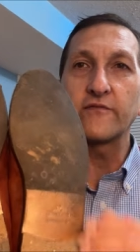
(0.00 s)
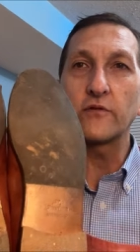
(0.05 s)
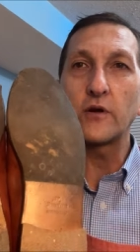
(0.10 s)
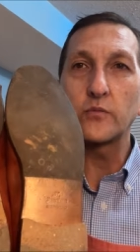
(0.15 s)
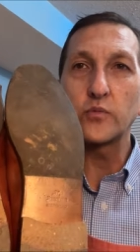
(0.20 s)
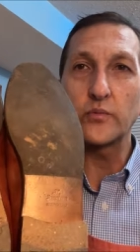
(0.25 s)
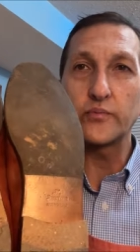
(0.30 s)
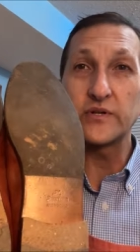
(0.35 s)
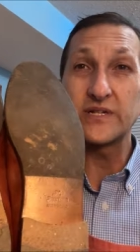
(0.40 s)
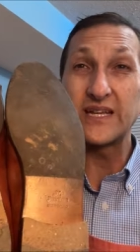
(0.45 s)

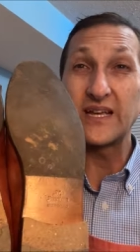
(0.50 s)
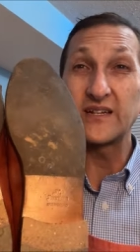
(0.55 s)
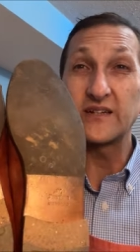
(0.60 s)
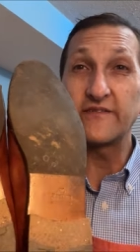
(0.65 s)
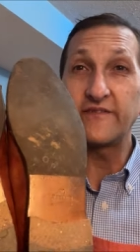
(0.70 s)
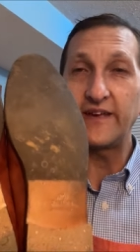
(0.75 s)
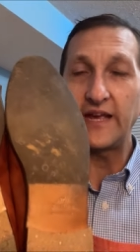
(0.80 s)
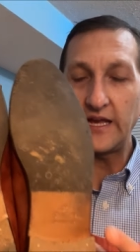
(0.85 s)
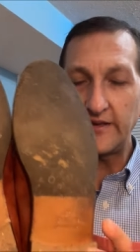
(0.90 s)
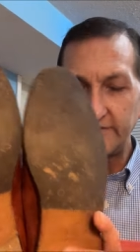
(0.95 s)
rubber
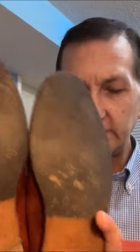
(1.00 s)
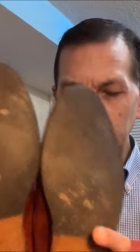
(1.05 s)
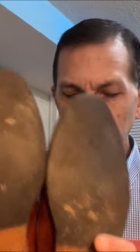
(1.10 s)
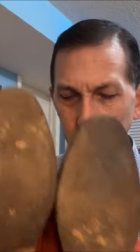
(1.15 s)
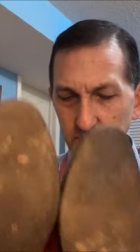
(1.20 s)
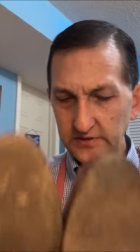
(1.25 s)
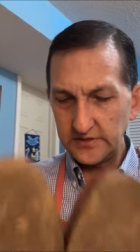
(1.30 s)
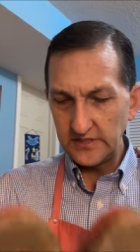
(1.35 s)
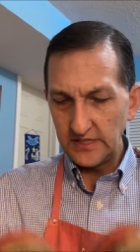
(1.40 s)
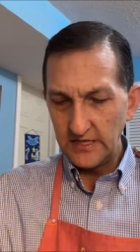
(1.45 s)
protective half
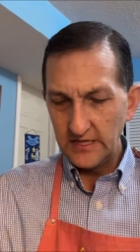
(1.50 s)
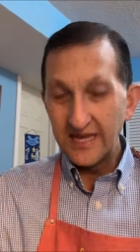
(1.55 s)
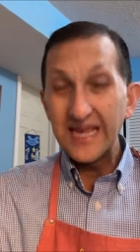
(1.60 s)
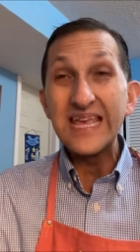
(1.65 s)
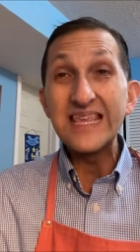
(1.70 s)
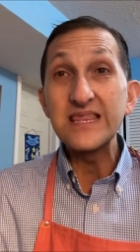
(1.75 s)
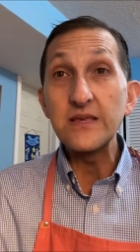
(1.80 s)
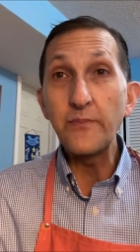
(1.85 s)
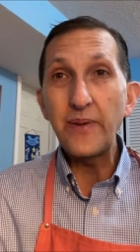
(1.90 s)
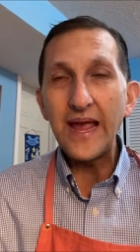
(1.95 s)
soles
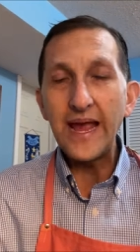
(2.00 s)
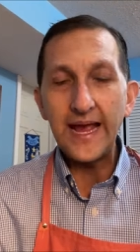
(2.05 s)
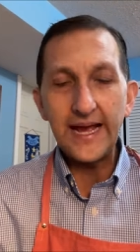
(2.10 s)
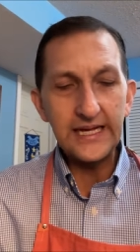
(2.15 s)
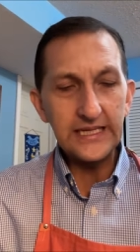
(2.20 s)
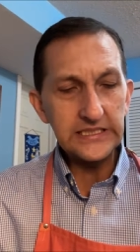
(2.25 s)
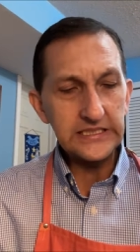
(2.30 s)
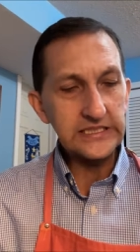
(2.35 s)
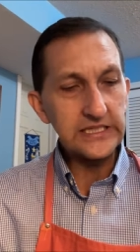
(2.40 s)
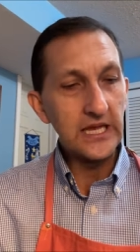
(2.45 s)
in the
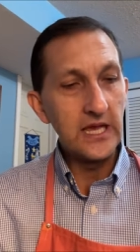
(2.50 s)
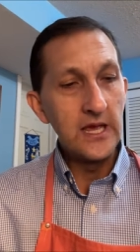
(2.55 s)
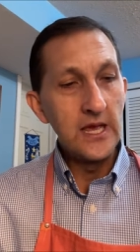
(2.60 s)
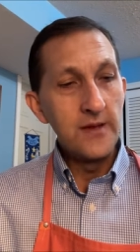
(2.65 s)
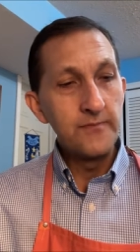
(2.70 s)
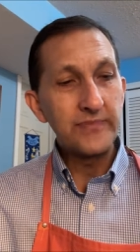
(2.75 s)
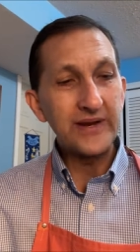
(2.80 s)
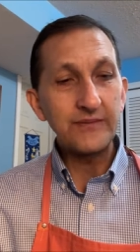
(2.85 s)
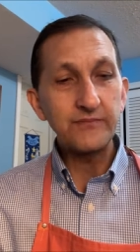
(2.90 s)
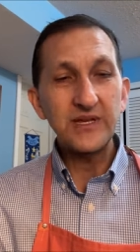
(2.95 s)
past,
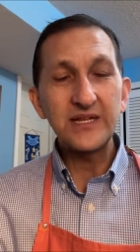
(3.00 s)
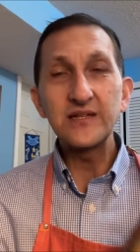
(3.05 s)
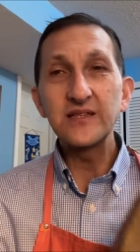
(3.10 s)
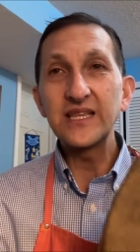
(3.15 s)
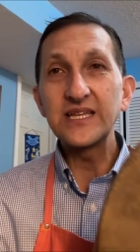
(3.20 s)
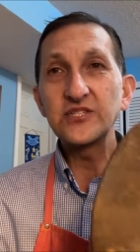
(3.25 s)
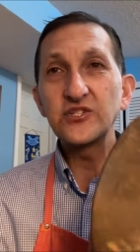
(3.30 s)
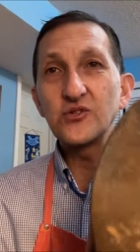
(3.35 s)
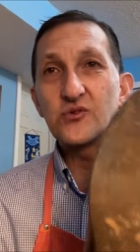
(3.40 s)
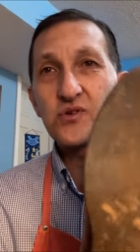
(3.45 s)
but I'm going to
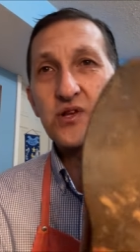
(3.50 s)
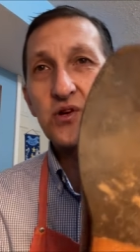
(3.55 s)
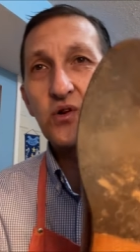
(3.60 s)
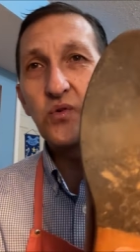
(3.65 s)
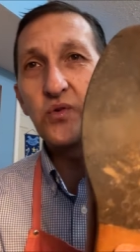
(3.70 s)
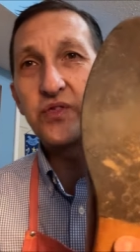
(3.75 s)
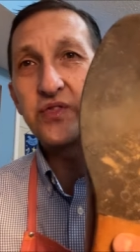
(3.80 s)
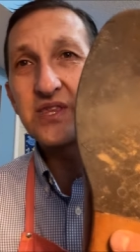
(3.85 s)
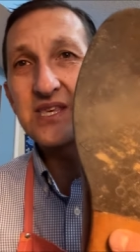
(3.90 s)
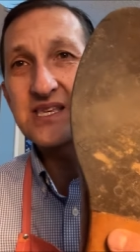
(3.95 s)
let you know
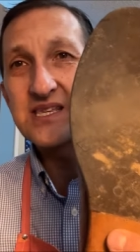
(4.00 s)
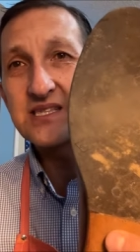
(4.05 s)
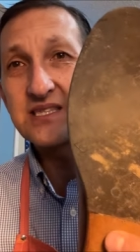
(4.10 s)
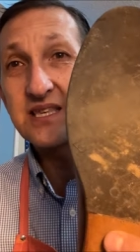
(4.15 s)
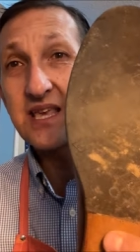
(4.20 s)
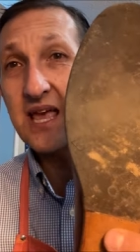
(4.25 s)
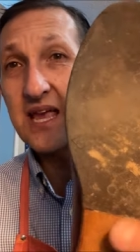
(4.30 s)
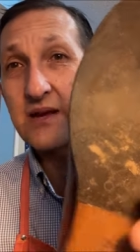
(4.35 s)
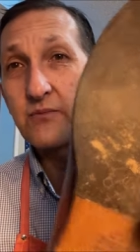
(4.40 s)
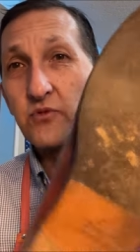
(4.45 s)
these
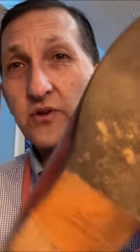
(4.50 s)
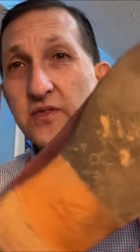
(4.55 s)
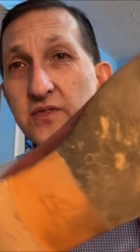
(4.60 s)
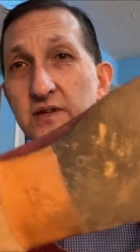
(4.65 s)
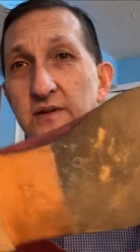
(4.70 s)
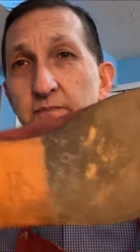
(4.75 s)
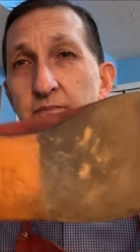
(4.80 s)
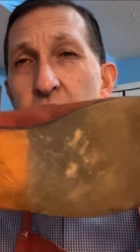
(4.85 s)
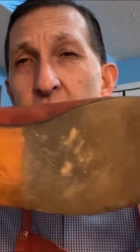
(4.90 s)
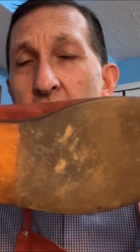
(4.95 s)
came with
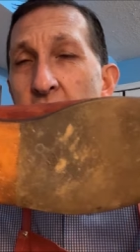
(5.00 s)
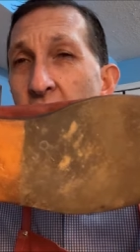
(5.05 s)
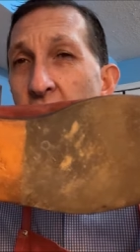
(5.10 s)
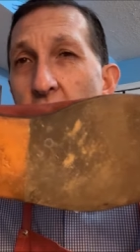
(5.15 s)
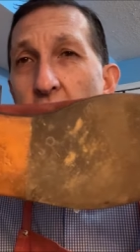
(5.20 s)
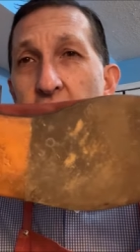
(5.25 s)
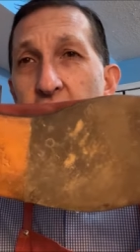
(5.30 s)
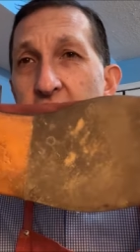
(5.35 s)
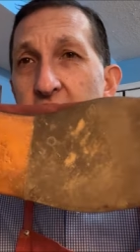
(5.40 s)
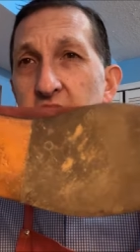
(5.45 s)
them.
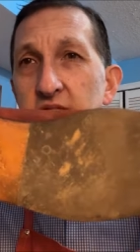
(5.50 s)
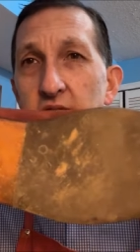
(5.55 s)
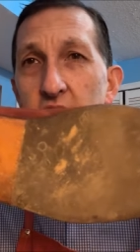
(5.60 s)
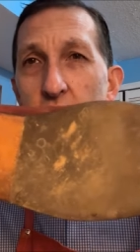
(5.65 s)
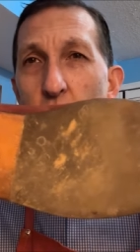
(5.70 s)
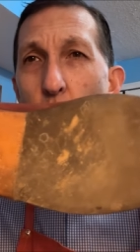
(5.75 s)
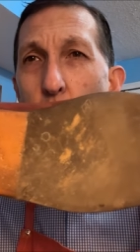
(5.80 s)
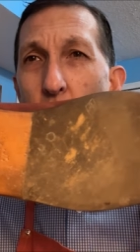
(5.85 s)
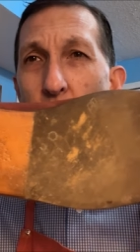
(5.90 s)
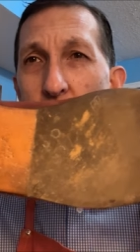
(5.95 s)
This
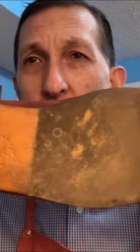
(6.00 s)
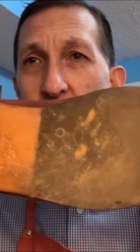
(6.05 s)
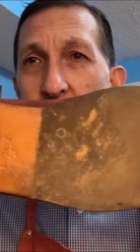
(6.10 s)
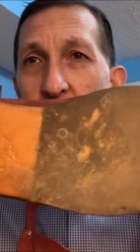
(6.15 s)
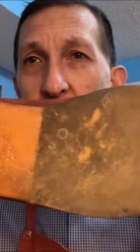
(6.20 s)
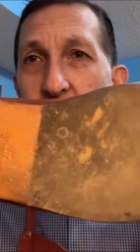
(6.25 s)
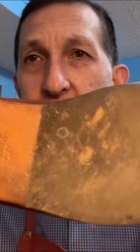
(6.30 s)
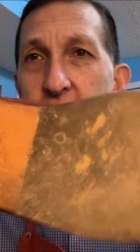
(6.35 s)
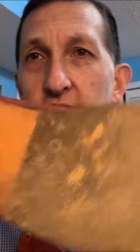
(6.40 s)
quality of